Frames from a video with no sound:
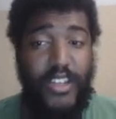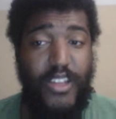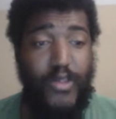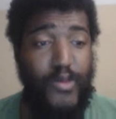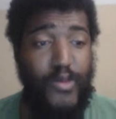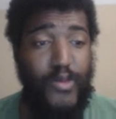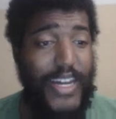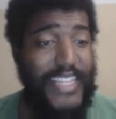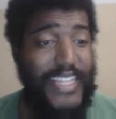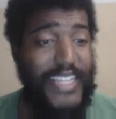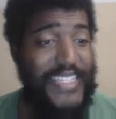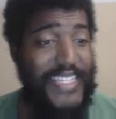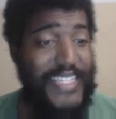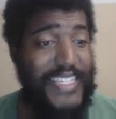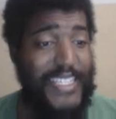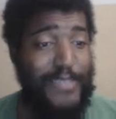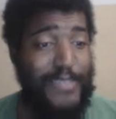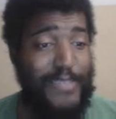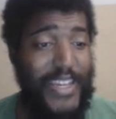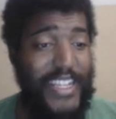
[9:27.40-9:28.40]
You know, why
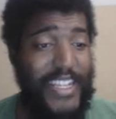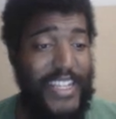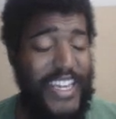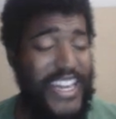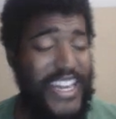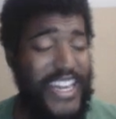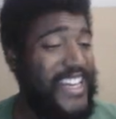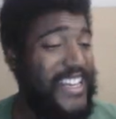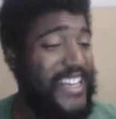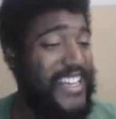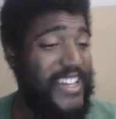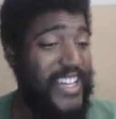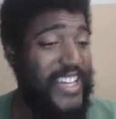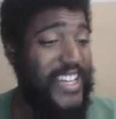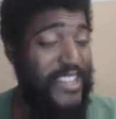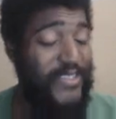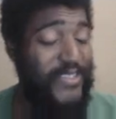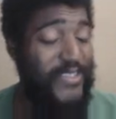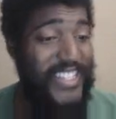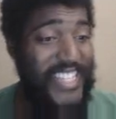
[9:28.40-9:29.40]
six man? Yeah,
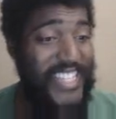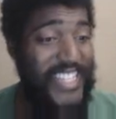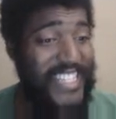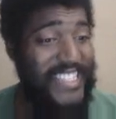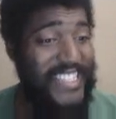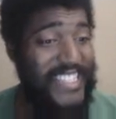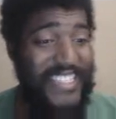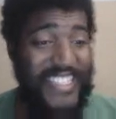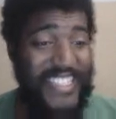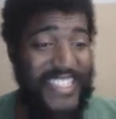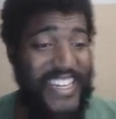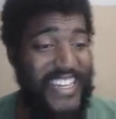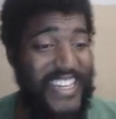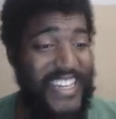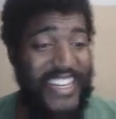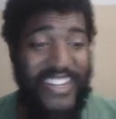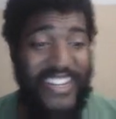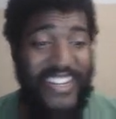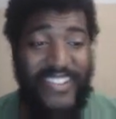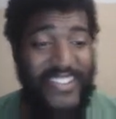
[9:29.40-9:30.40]
I live in Texas.
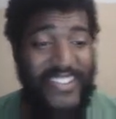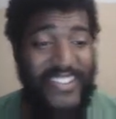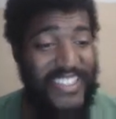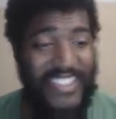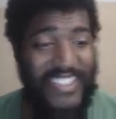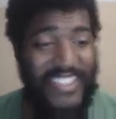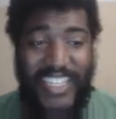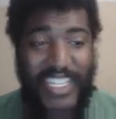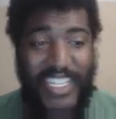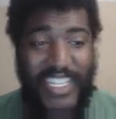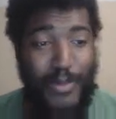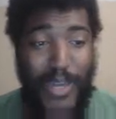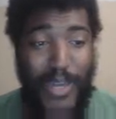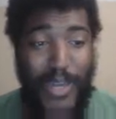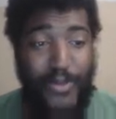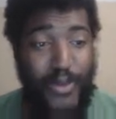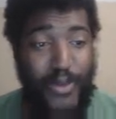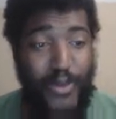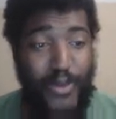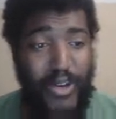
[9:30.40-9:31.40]
Yeah, I know there's a
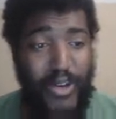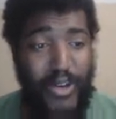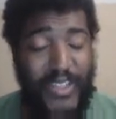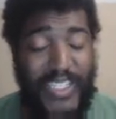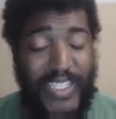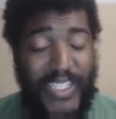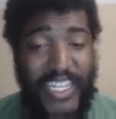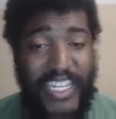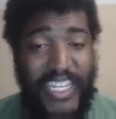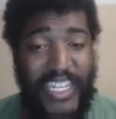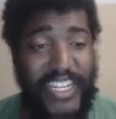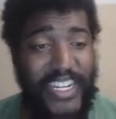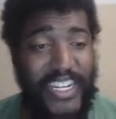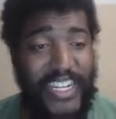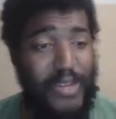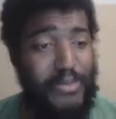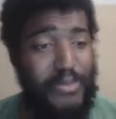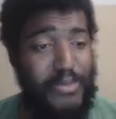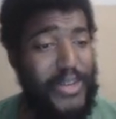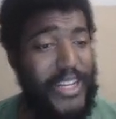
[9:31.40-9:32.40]
six man football scene
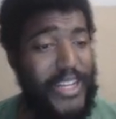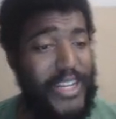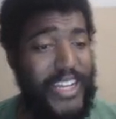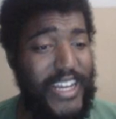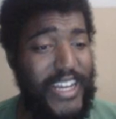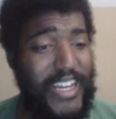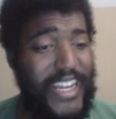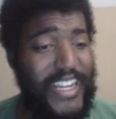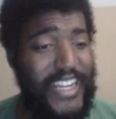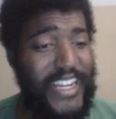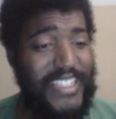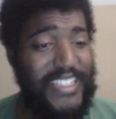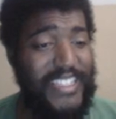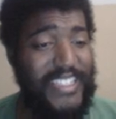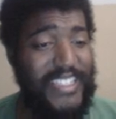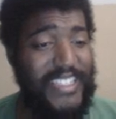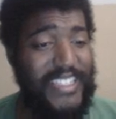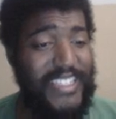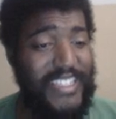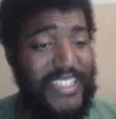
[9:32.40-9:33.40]
here, but
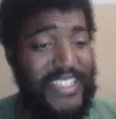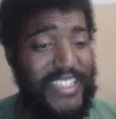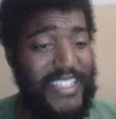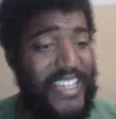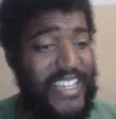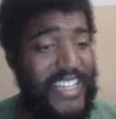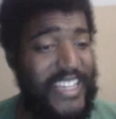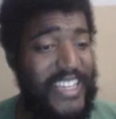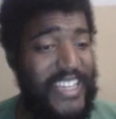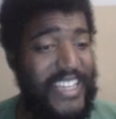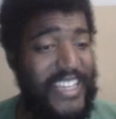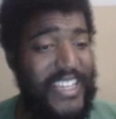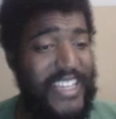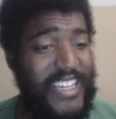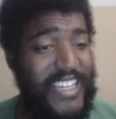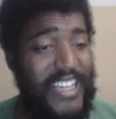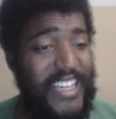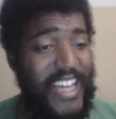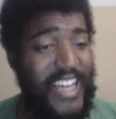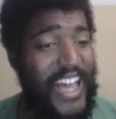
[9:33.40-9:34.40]
honestly,
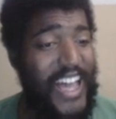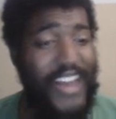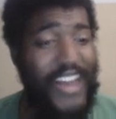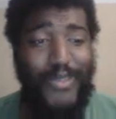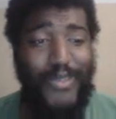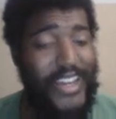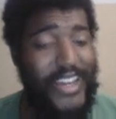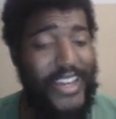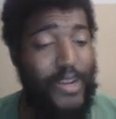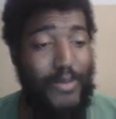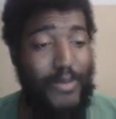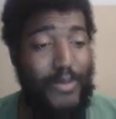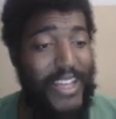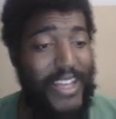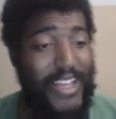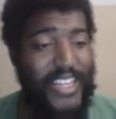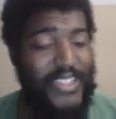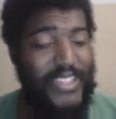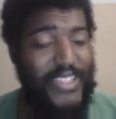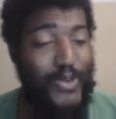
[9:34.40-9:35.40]
I do not care
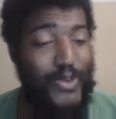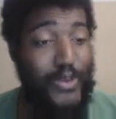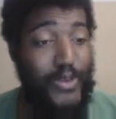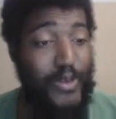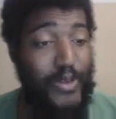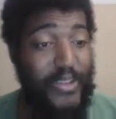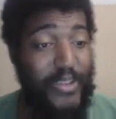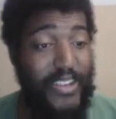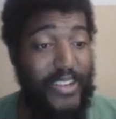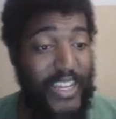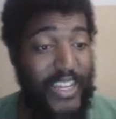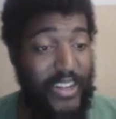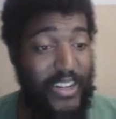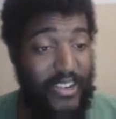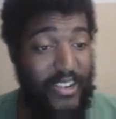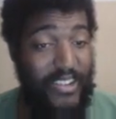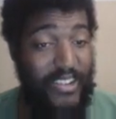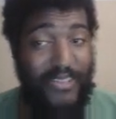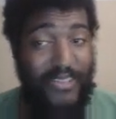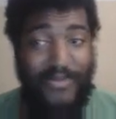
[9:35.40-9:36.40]
about high school football
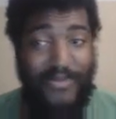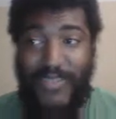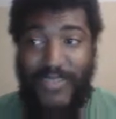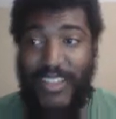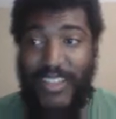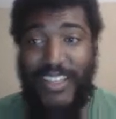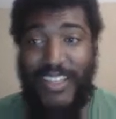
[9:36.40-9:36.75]
at all.